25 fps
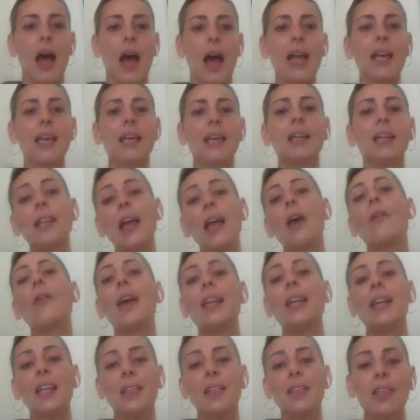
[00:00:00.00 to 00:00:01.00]
I can allow
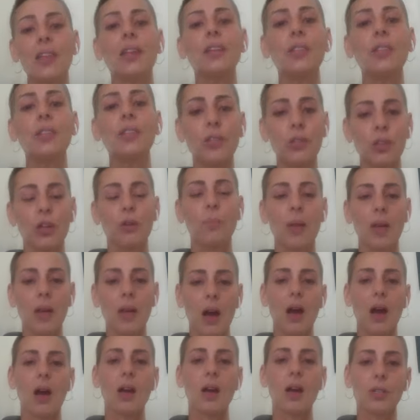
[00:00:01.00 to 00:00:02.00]
anything to turn me
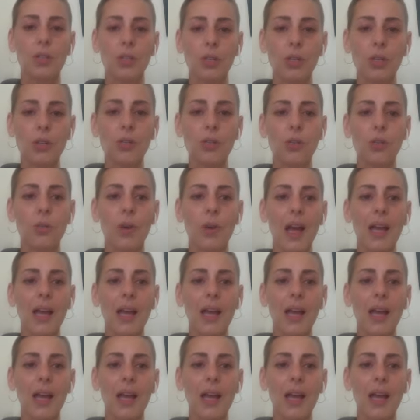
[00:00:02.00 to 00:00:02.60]
on too.